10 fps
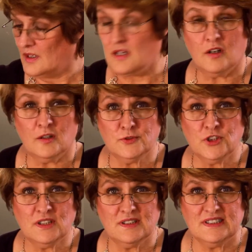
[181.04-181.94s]
The
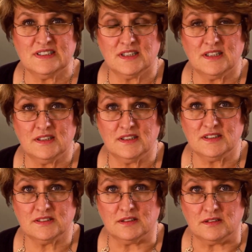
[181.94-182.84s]
object is standing
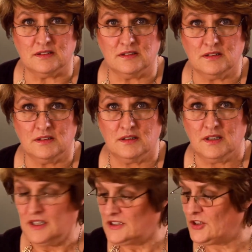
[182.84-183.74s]
still.
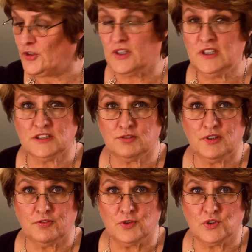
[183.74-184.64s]
So these
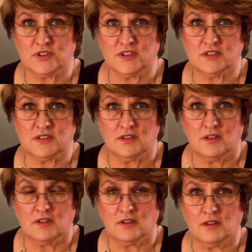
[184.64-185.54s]
three forces
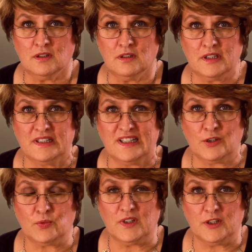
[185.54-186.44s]
are in
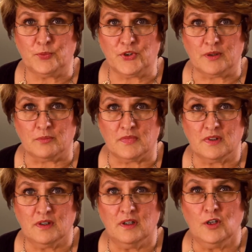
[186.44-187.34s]
equilibrium.
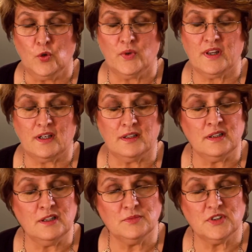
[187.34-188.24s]
When I
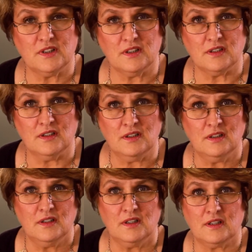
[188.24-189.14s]
add them together,
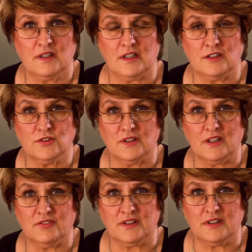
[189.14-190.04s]
they're going to
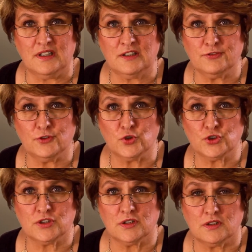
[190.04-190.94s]
have a net
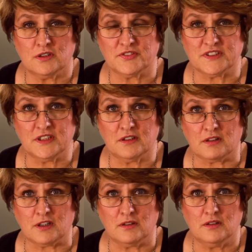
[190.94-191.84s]
force of
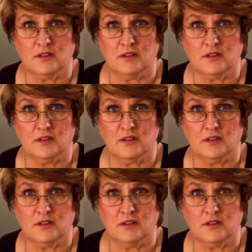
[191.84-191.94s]
0.